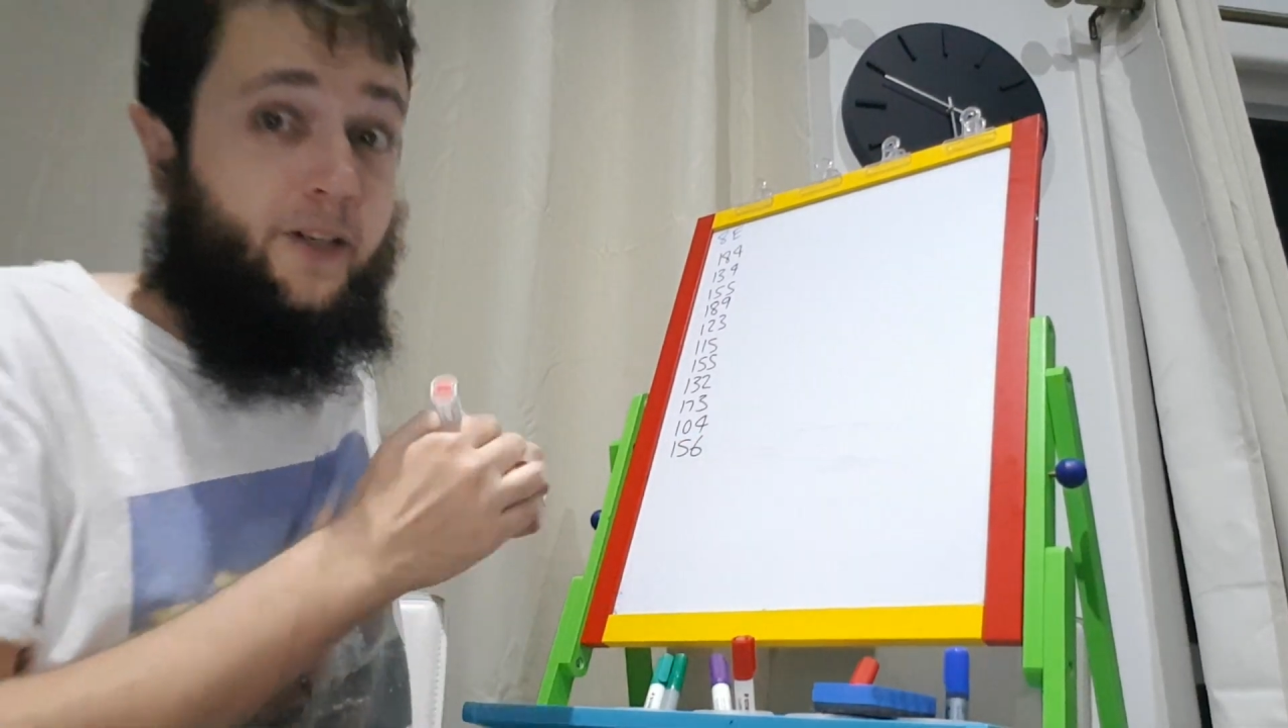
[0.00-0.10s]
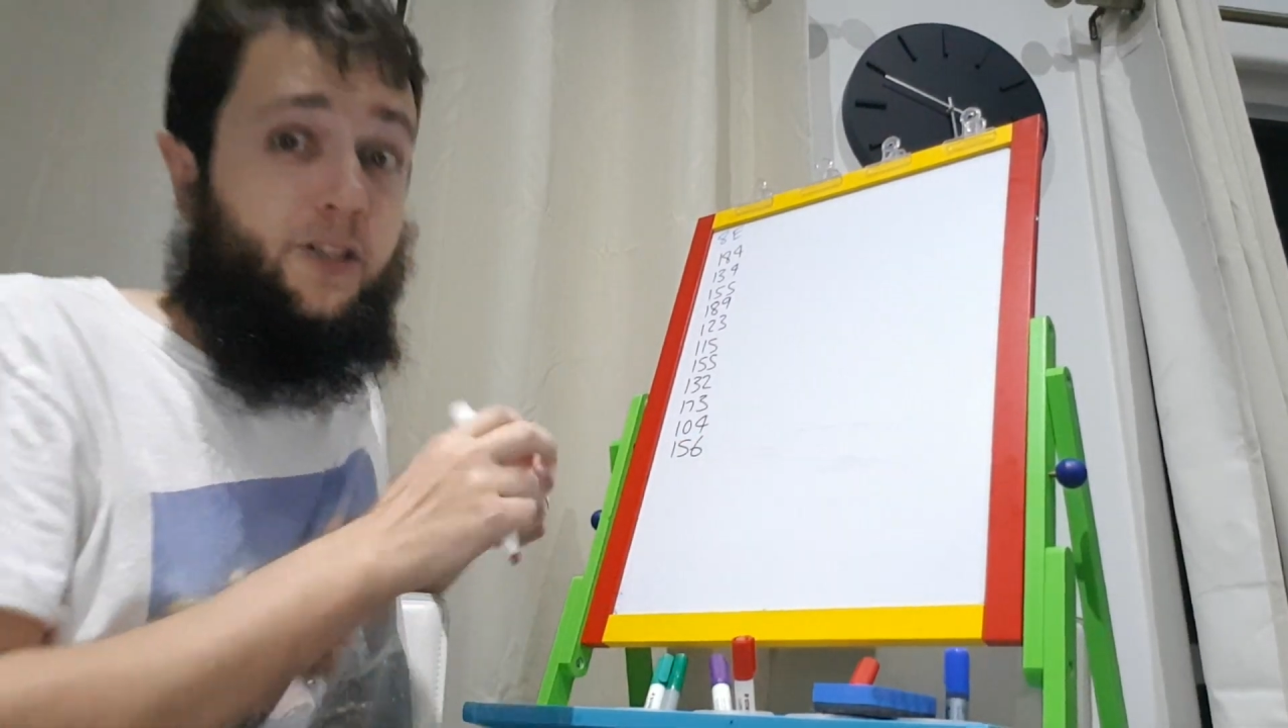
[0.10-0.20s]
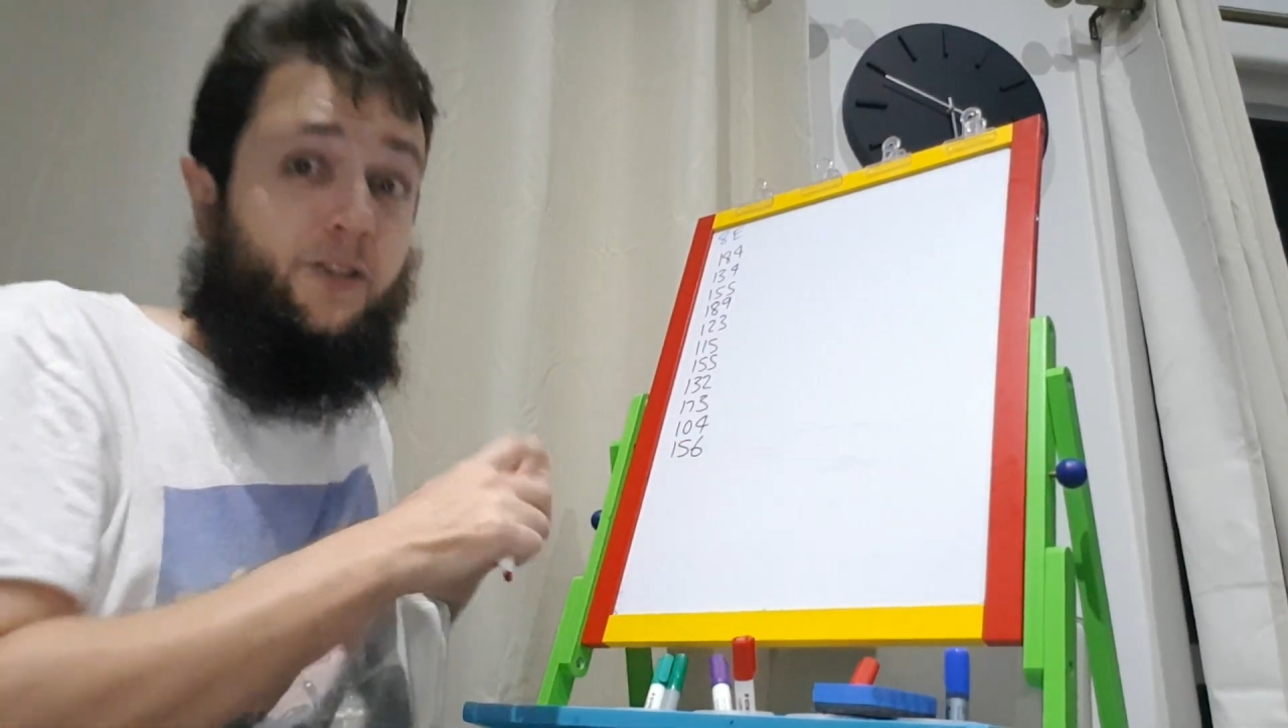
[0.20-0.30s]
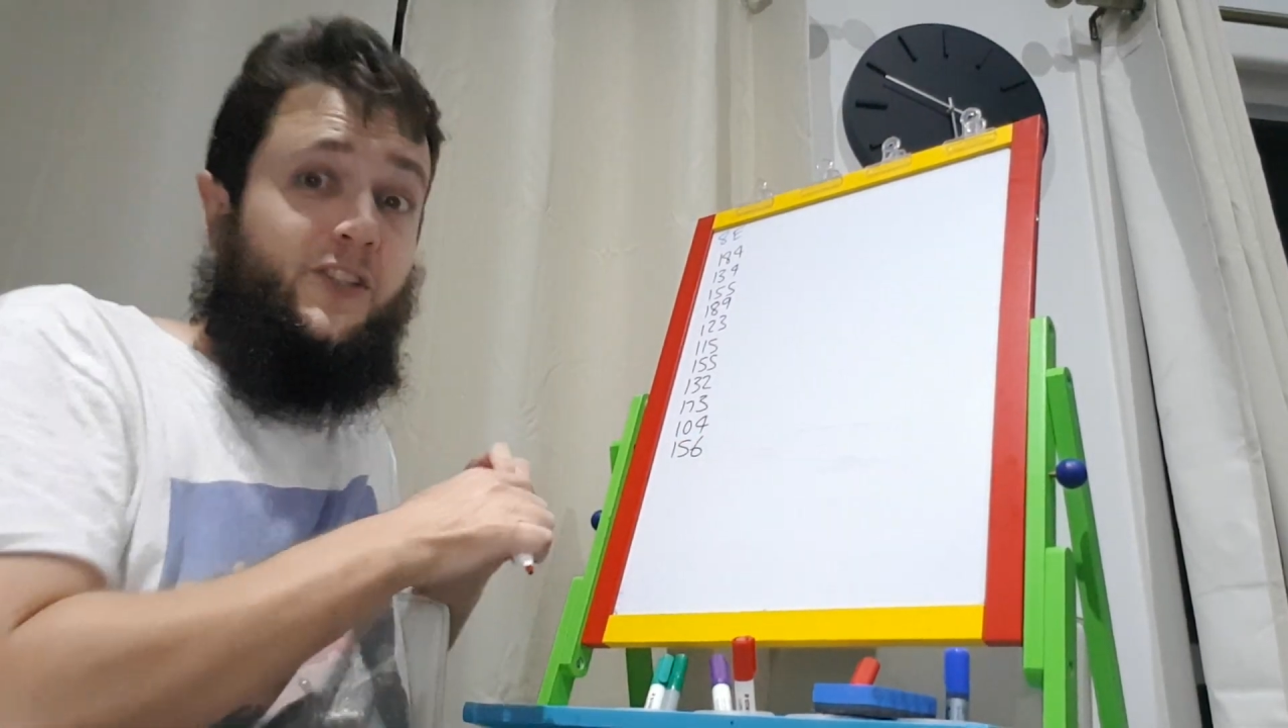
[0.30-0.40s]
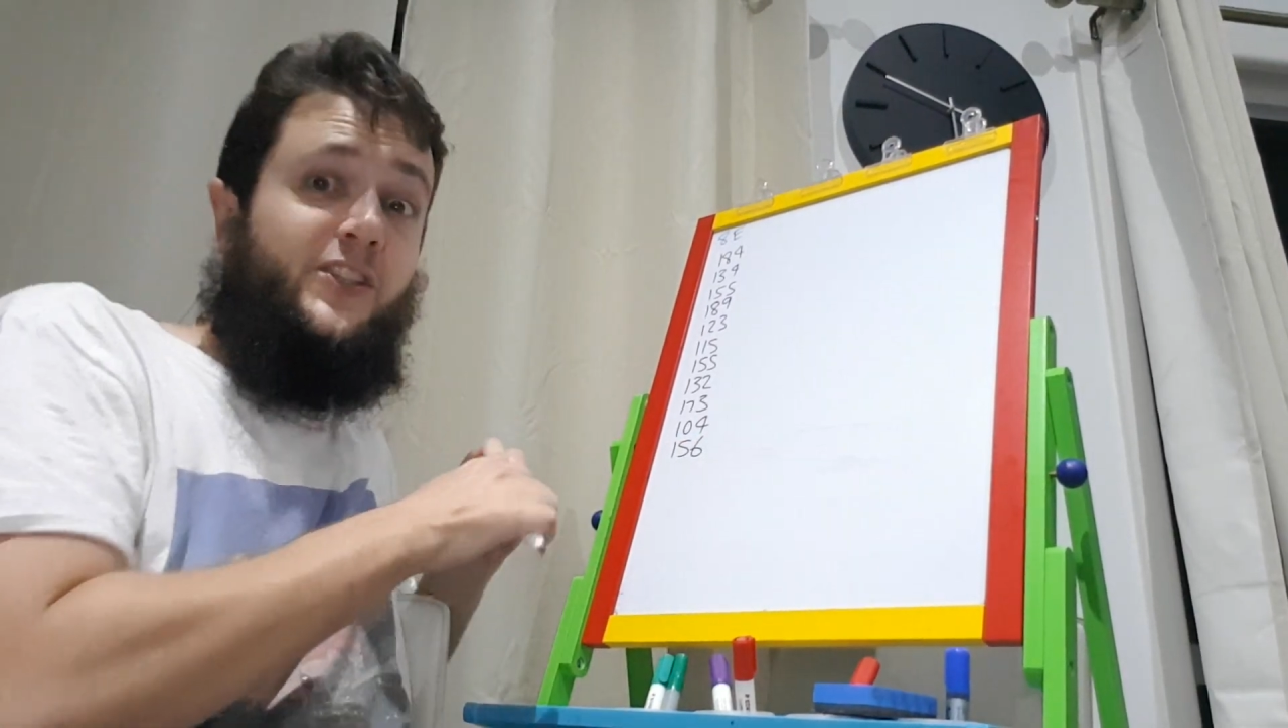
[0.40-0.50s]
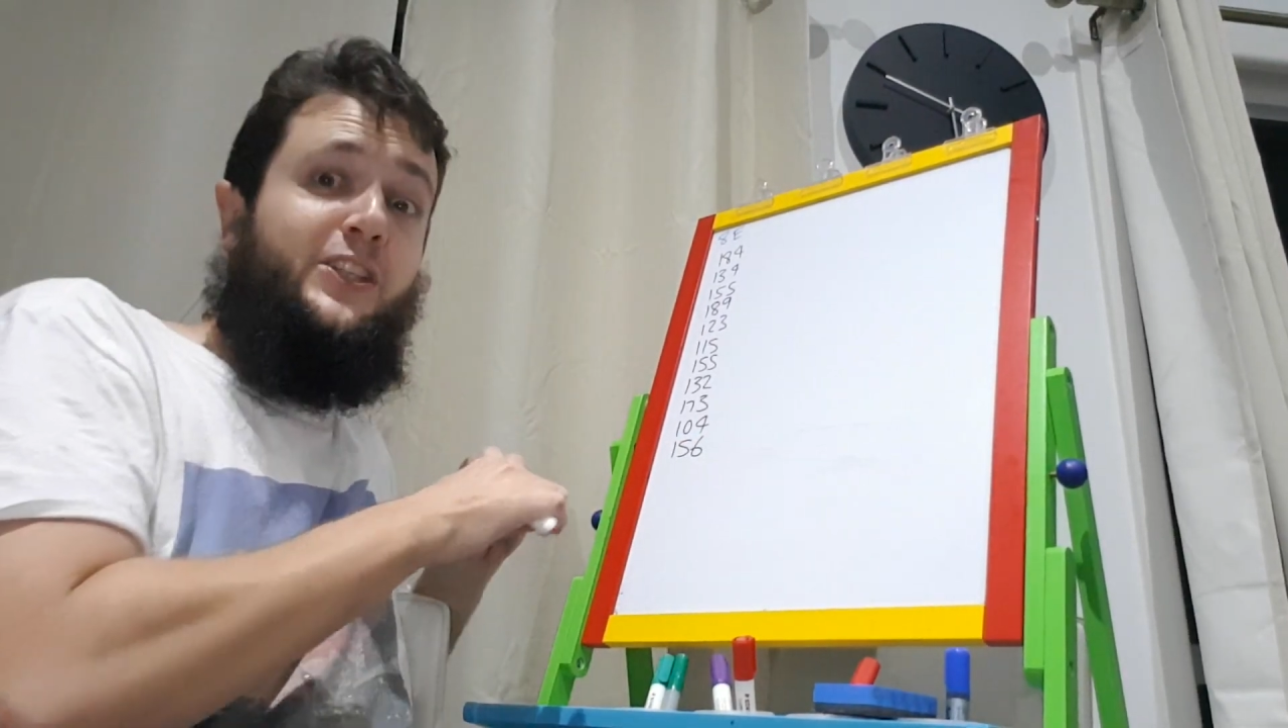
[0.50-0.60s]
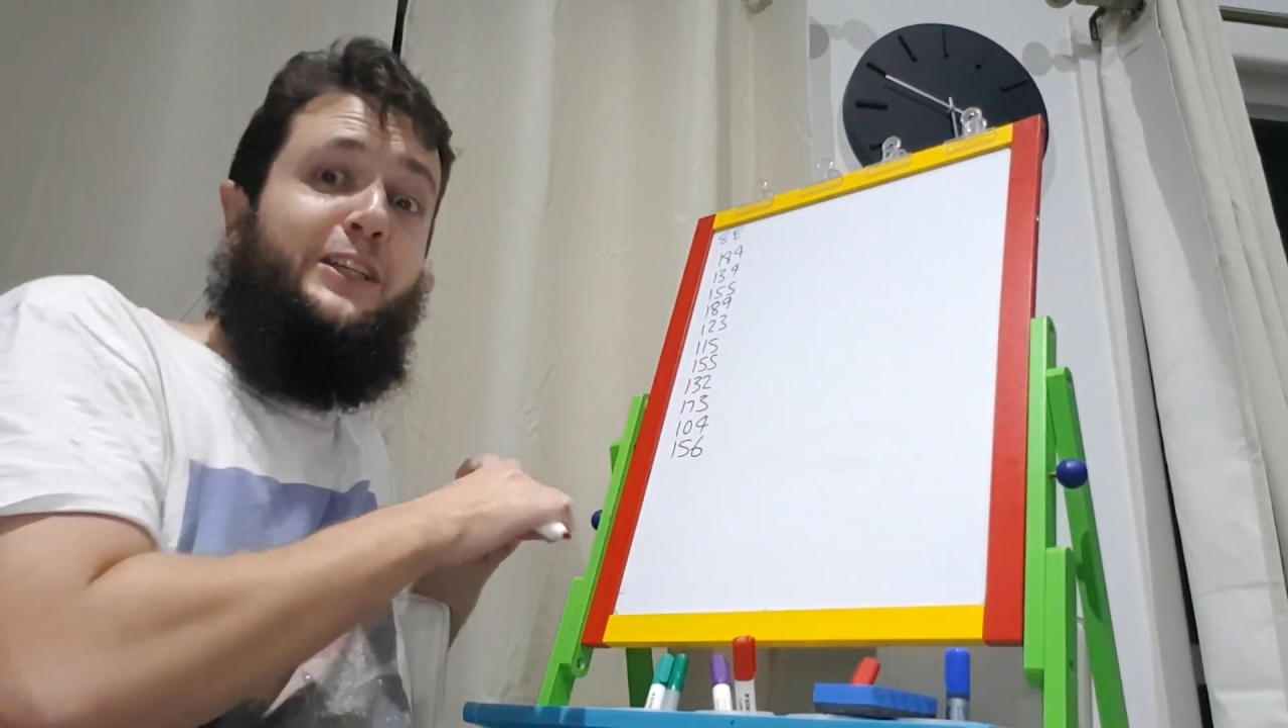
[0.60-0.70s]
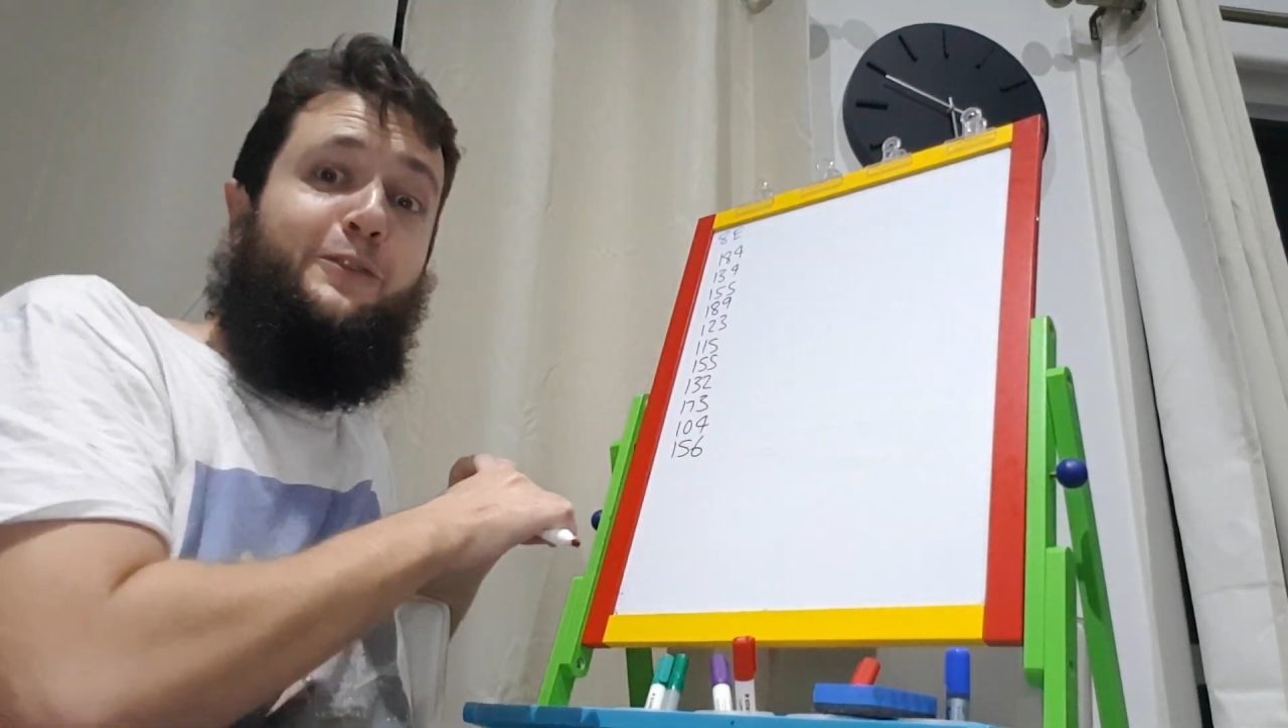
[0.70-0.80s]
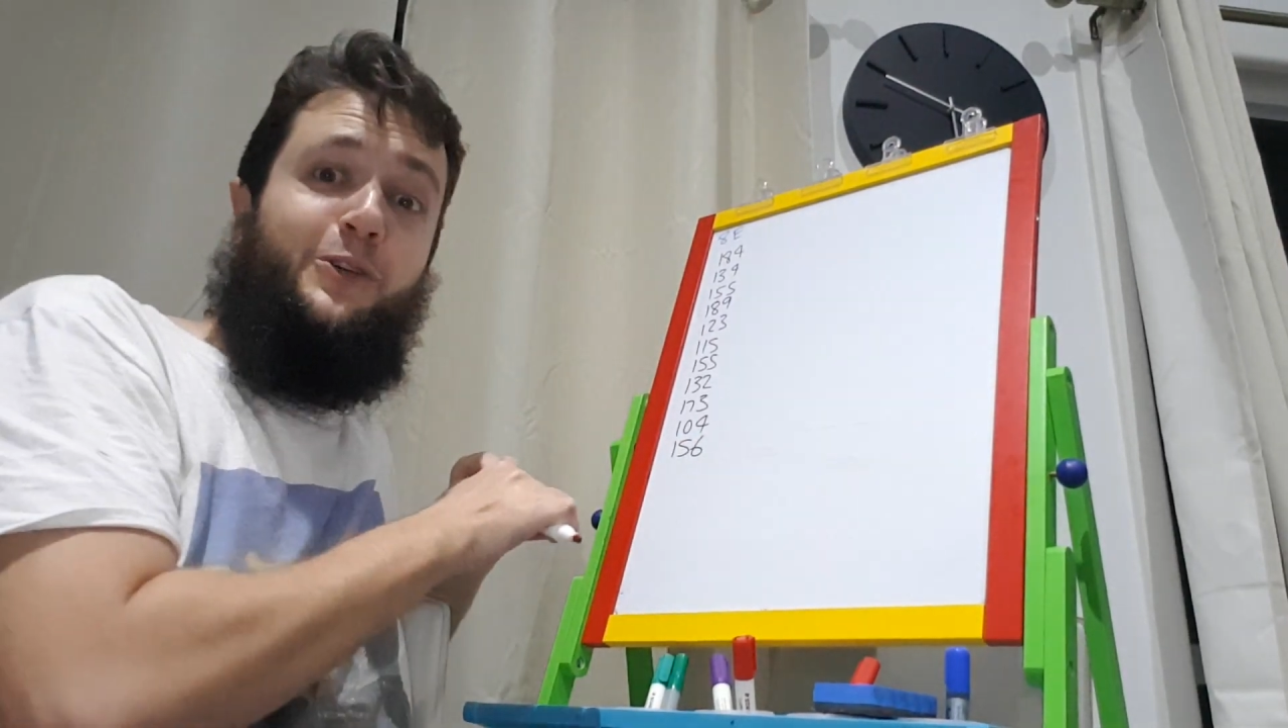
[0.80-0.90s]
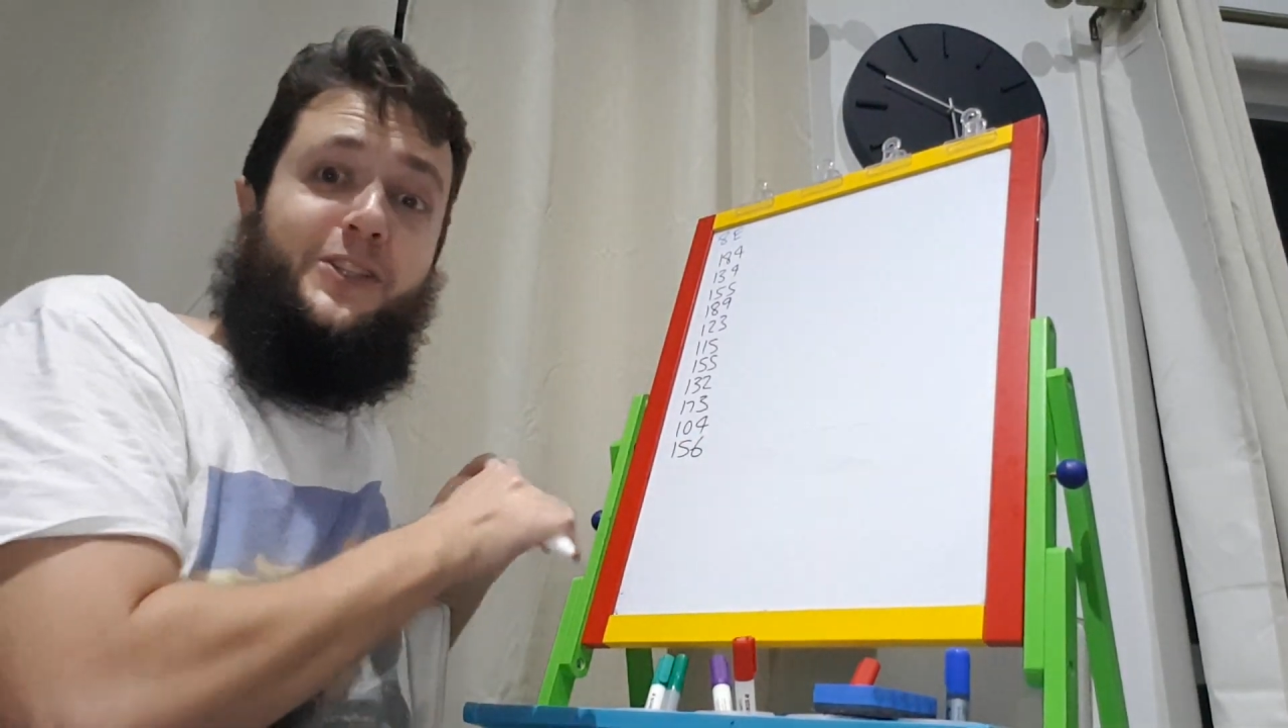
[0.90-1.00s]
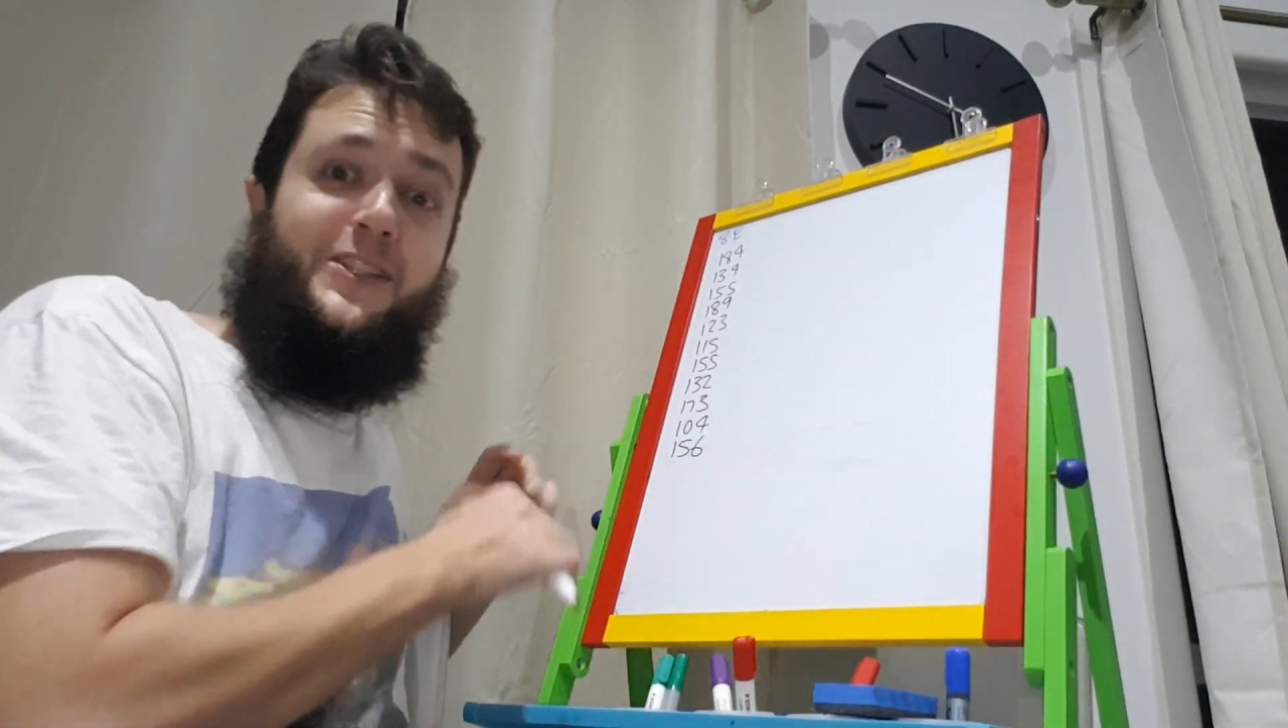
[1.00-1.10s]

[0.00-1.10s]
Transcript: interests that you want